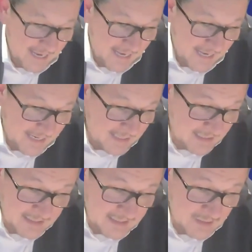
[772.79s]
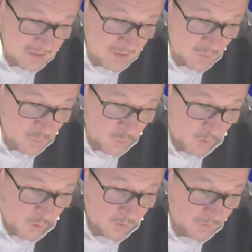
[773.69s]
And
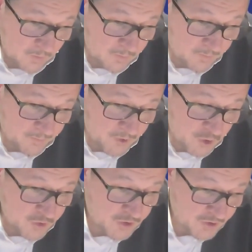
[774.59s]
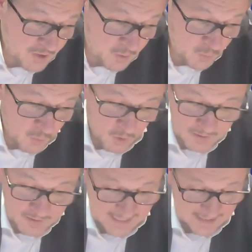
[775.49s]
what touchstone, what
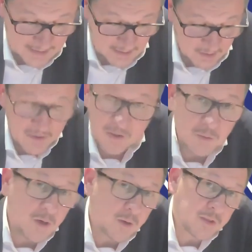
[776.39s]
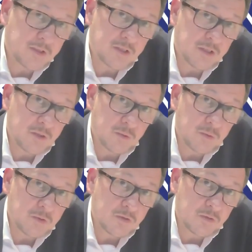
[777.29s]
test are you going to
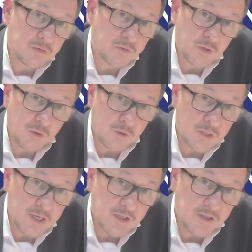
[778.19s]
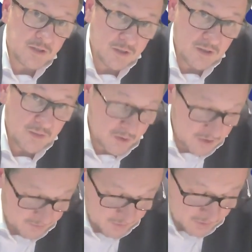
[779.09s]
use for causation?
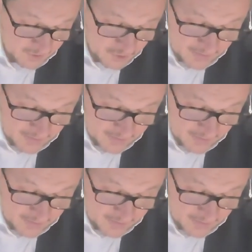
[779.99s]
Because if you look at the